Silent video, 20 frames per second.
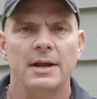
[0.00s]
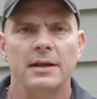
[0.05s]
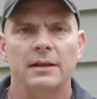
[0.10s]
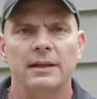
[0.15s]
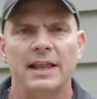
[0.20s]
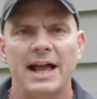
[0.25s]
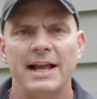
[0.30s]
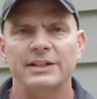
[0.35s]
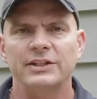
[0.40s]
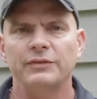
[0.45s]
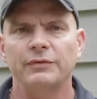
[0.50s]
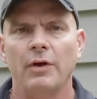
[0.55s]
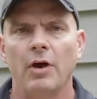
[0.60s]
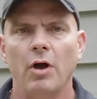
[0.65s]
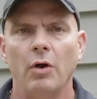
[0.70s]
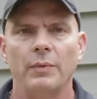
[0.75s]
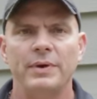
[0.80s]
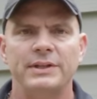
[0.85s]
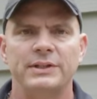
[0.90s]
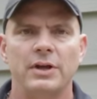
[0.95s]
Last
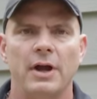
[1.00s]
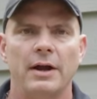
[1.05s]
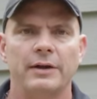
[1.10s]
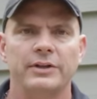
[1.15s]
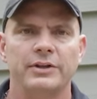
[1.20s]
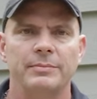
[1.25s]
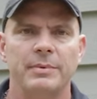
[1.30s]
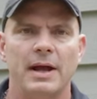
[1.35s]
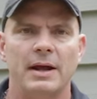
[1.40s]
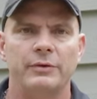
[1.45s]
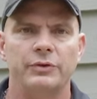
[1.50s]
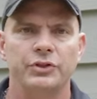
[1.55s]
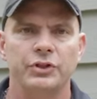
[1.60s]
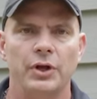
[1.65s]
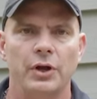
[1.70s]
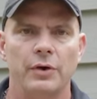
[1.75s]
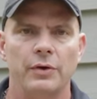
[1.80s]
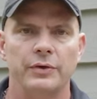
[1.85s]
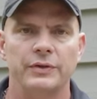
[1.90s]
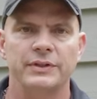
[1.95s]
fall we talked about
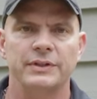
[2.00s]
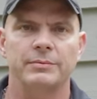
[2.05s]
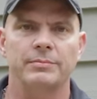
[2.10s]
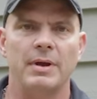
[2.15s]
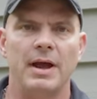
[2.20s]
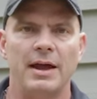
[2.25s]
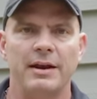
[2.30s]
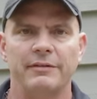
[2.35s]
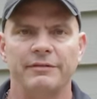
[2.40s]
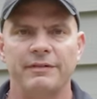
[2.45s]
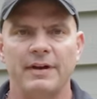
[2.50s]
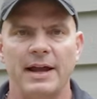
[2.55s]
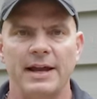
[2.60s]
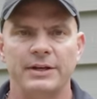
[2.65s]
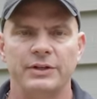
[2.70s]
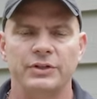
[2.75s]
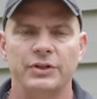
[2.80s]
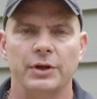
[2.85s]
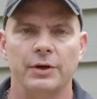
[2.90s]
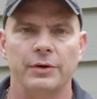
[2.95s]
chokes and
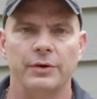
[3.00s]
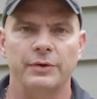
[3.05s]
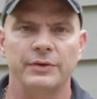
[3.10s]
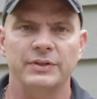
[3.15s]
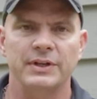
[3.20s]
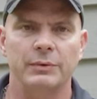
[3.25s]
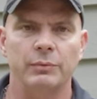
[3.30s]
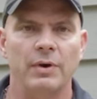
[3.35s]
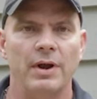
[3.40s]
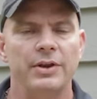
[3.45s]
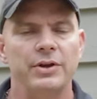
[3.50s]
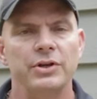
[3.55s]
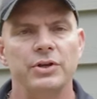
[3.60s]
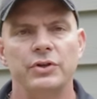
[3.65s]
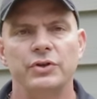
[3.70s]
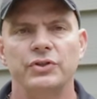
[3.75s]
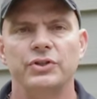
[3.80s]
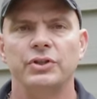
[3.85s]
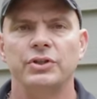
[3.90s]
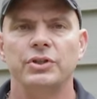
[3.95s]
modified chokes and whether
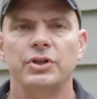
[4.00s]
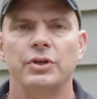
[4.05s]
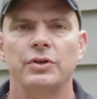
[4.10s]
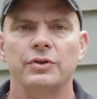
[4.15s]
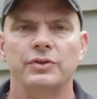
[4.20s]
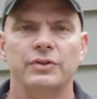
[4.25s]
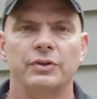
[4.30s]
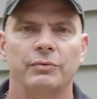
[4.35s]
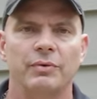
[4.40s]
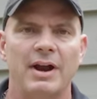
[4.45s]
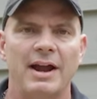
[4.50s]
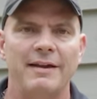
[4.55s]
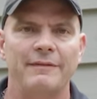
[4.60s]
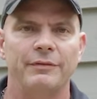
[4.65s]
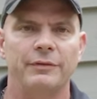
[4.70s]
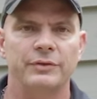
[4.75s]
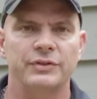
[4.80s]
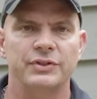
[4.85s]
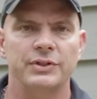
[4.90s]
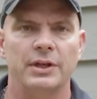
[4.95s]
you should use a
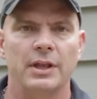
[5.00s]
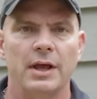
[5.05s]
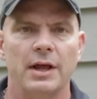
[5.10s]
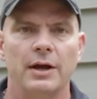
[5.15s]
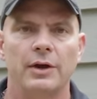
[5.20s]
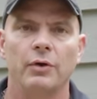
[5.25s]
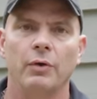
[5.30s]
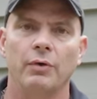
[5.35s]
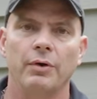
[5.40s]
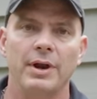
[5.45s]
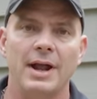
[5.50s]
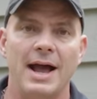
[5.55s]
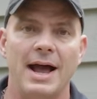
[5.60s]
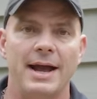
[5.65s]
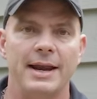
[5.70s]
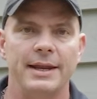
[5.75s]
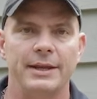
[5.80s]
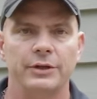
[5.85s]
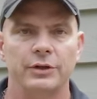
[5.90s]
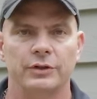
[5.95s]
rifled slug or
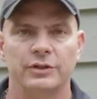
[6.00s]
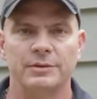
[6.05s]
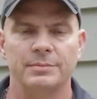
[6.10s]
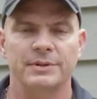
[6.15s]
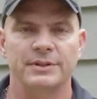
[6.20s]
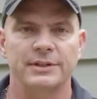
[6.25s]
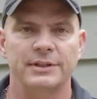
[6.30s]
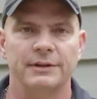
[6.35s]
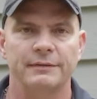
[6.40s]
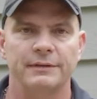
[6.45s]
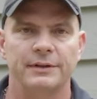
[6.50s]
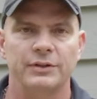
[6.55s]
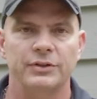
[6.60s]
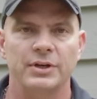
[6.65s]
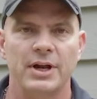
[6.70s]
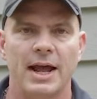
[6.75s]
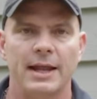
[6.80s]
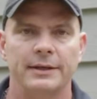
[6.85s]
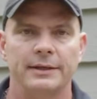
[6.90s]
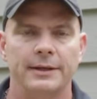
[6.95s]
not in your specific
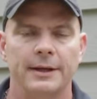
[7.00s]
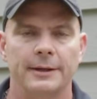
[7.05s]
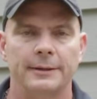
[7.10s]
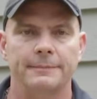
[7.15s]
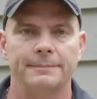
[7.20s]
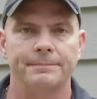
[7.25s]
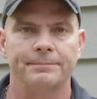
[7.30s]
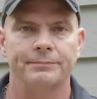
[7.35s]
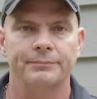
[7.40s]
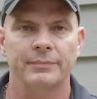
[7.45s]
shotgun.